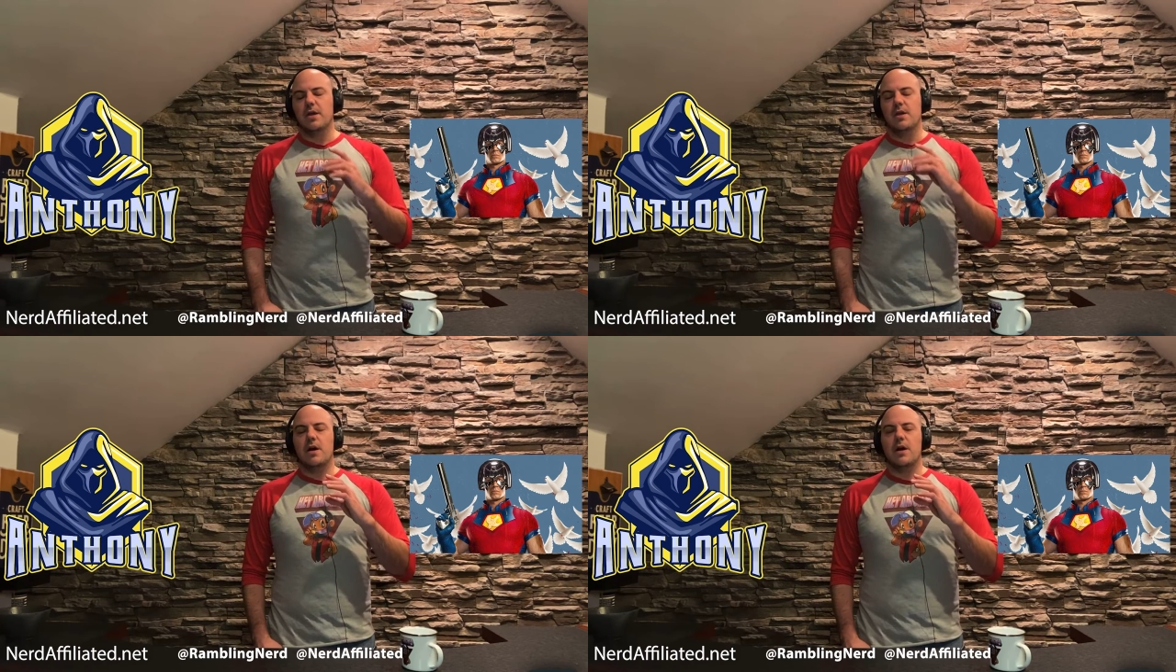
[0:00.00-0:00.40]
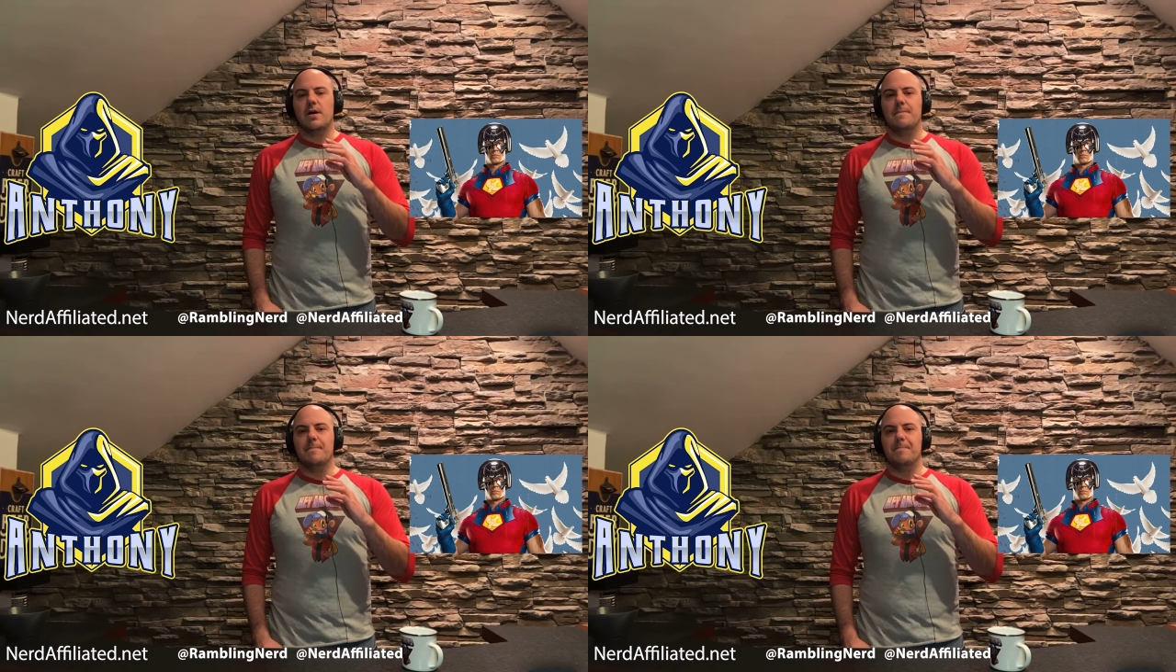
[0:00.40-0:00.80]
Mm-hmm.
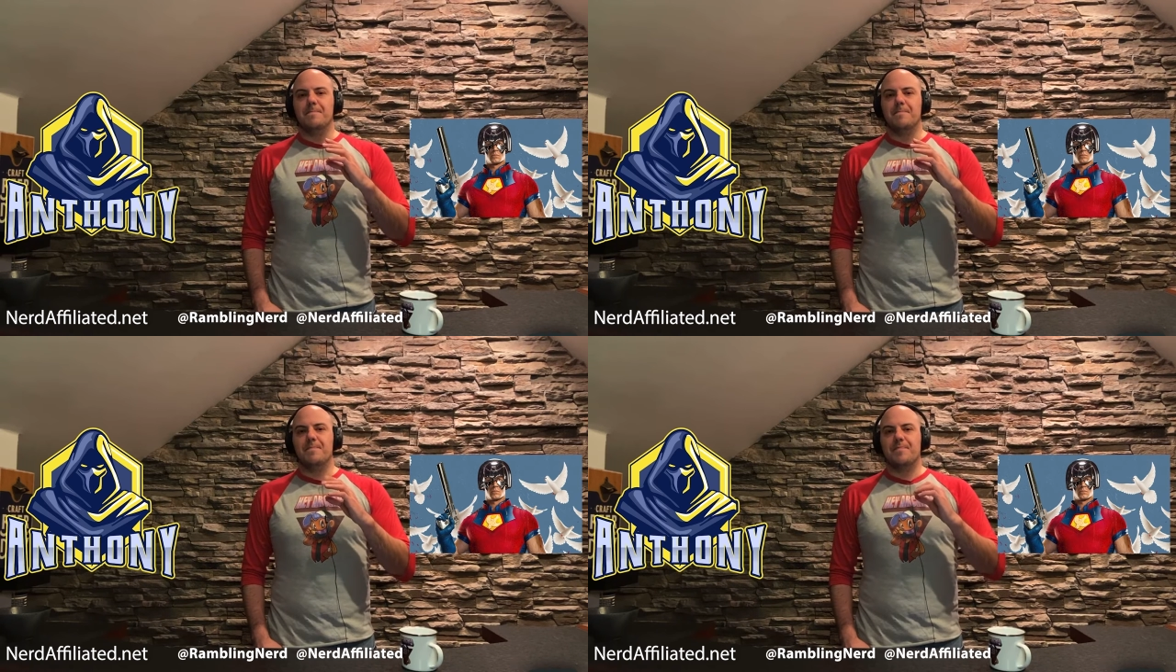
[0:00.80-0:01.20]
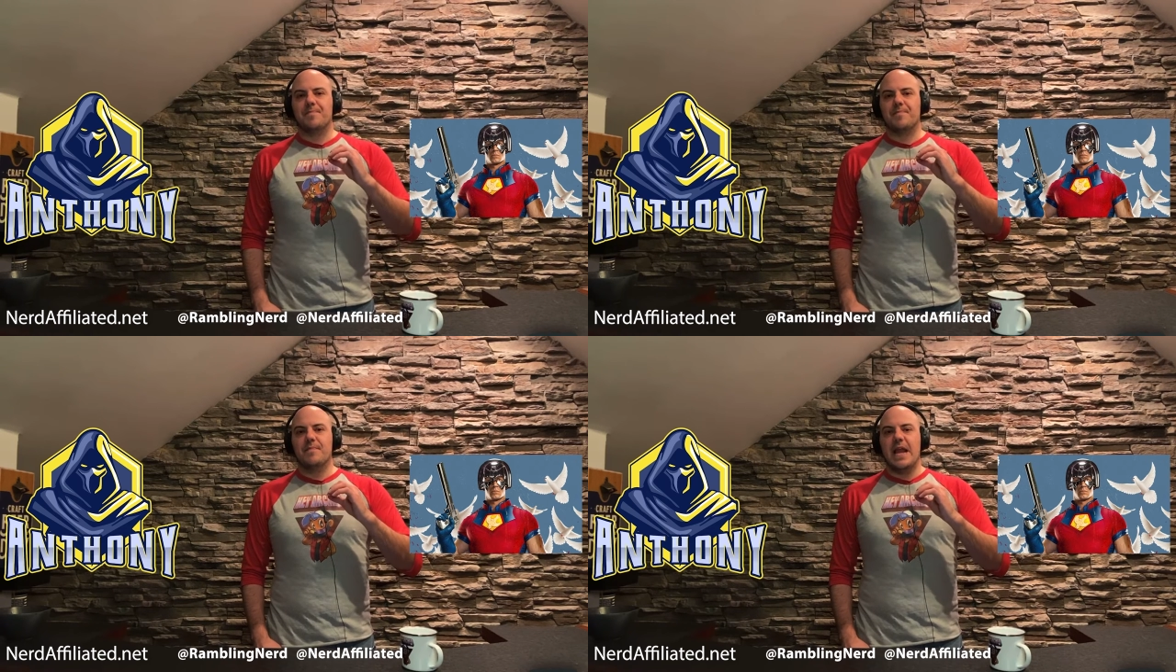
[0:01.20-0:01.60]
Um,
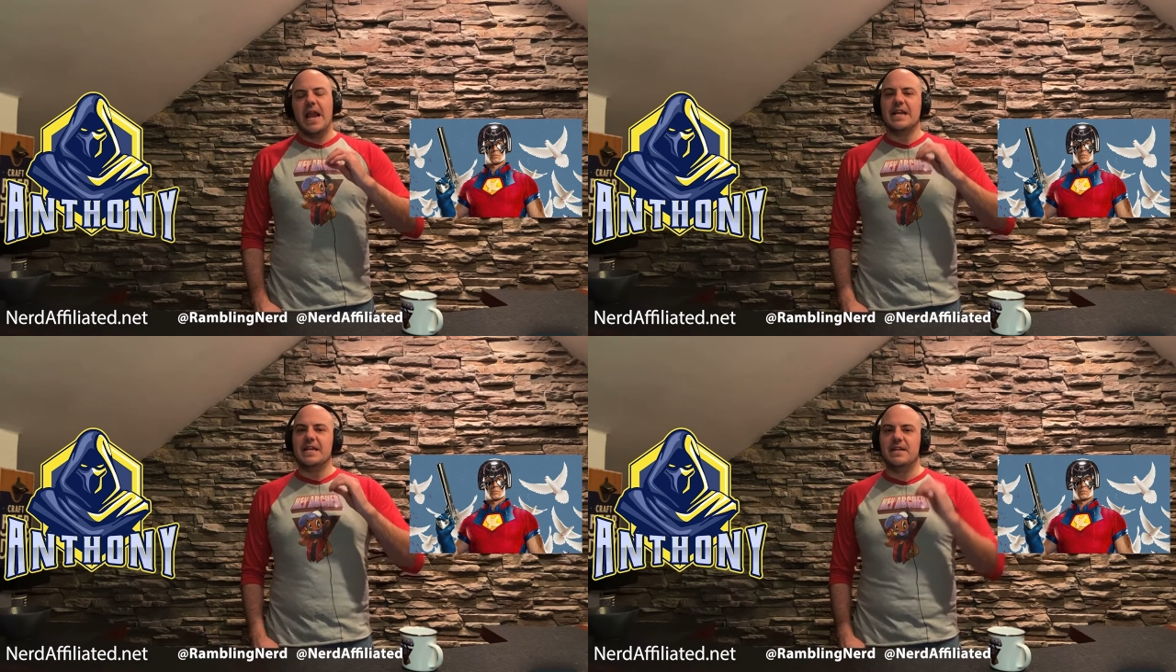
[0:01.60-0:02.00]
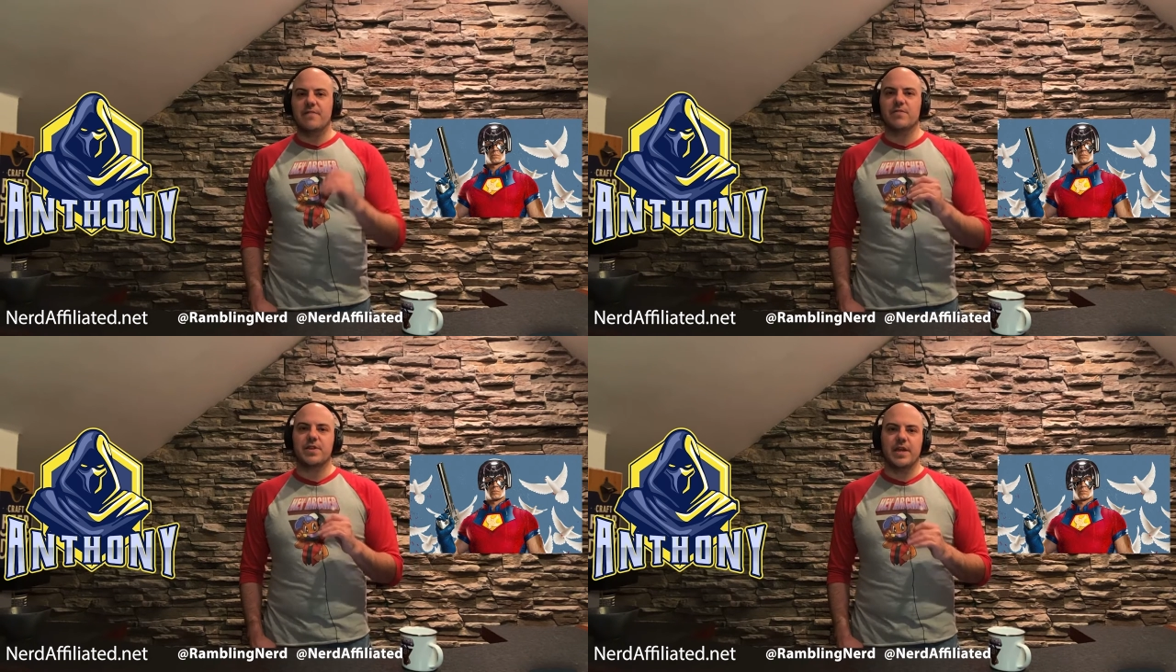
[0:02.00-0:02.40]
it
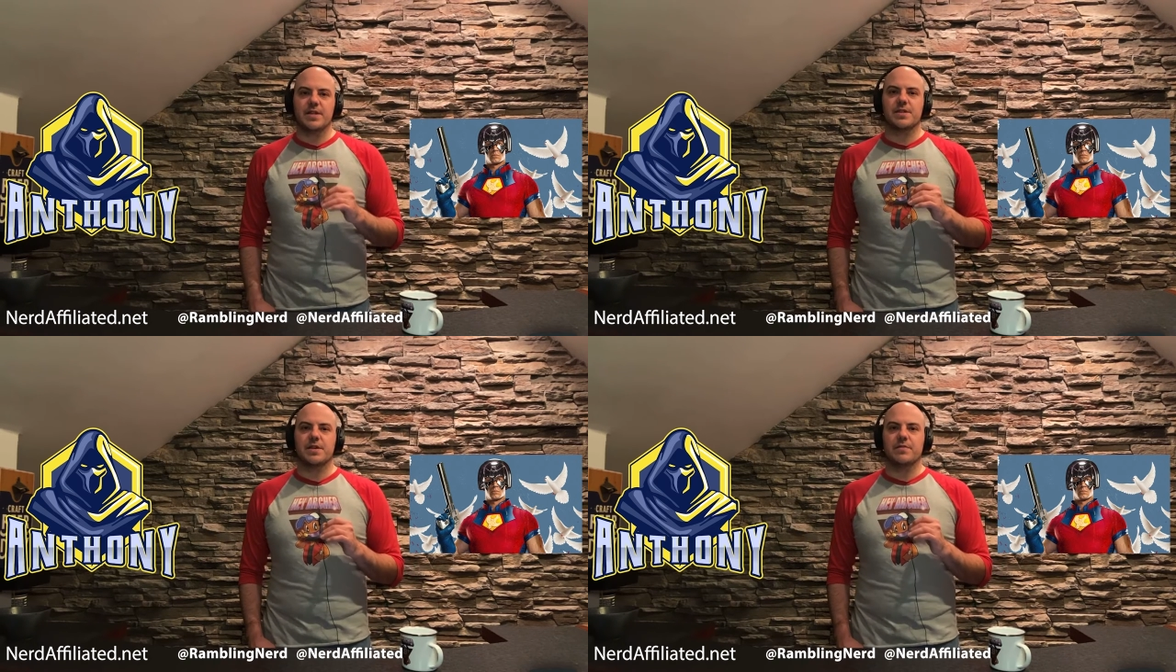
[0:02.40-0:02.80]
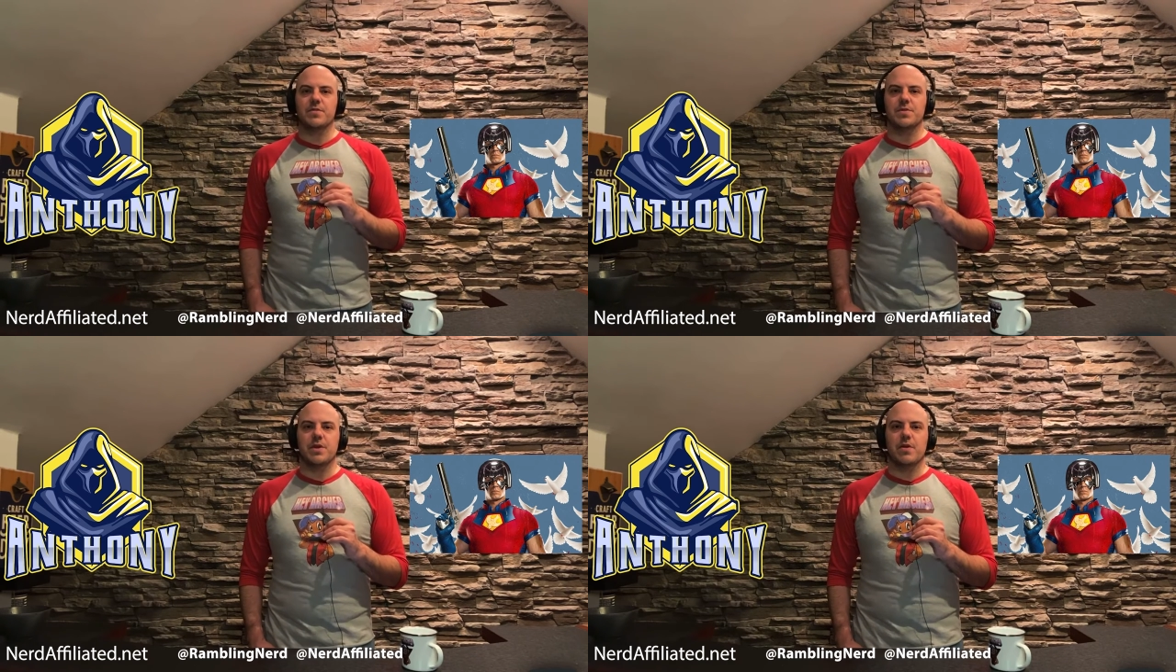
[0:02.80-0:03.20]
never takes itself
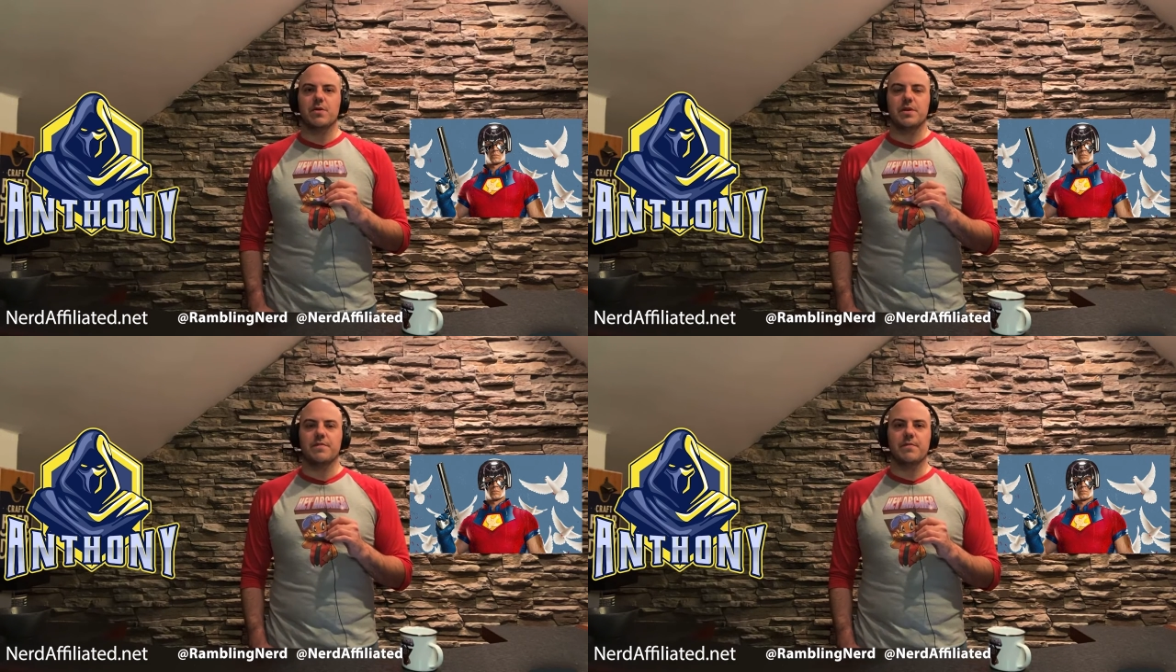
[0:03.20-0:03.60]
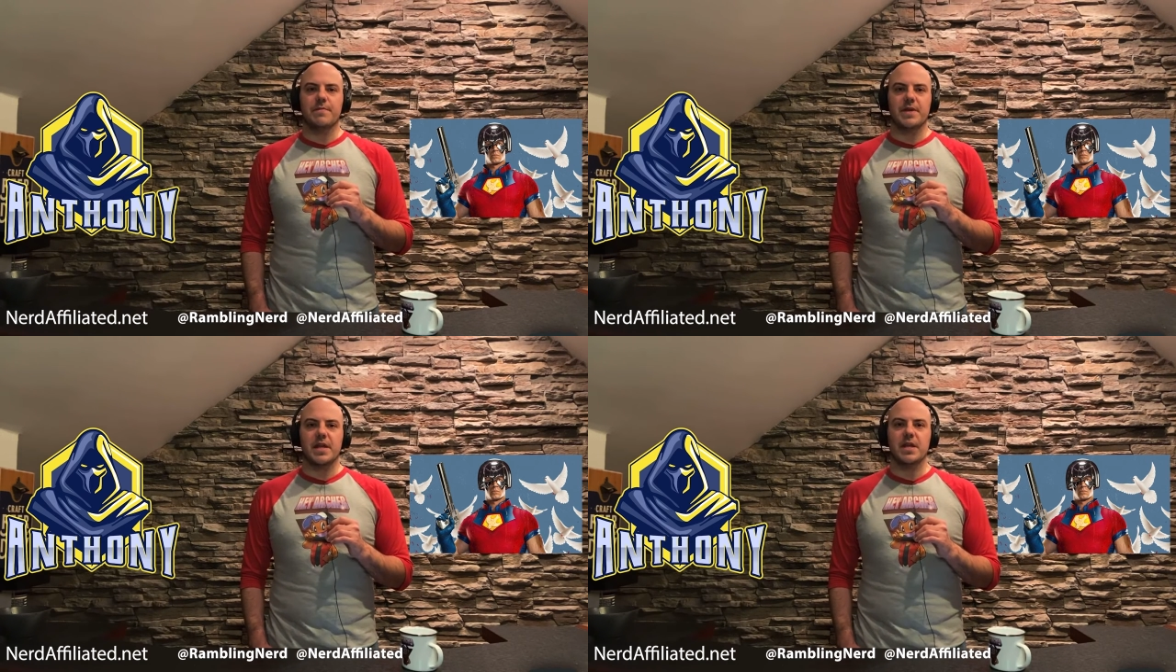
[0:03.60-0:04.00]
too seriously from the
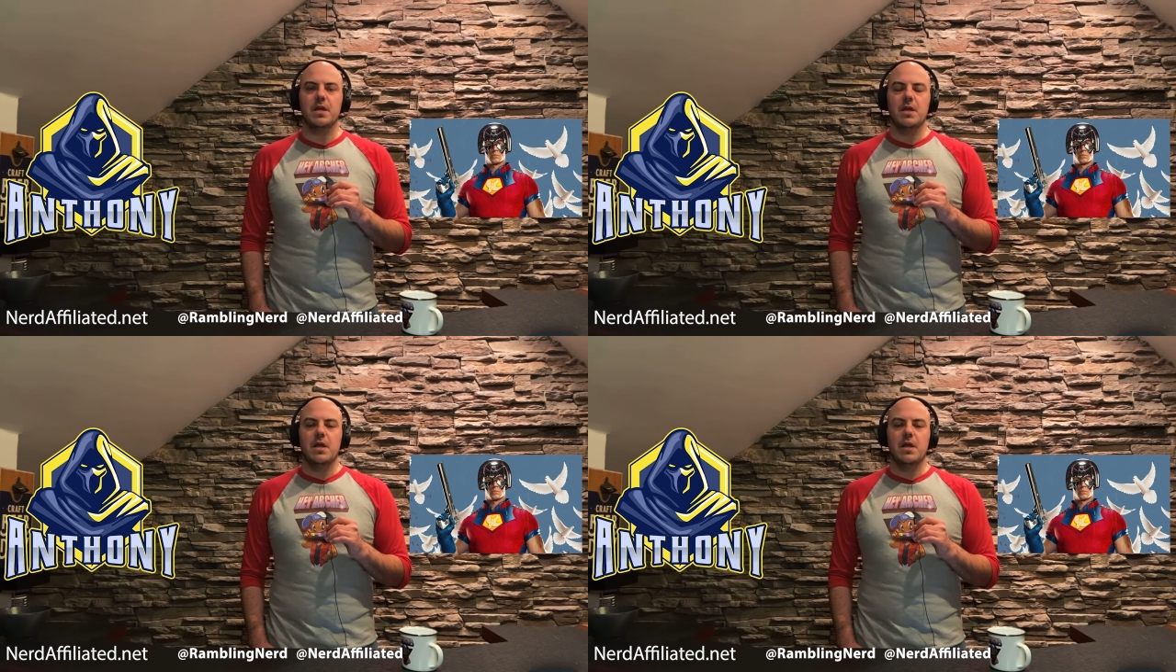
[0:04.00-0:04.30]
beginning,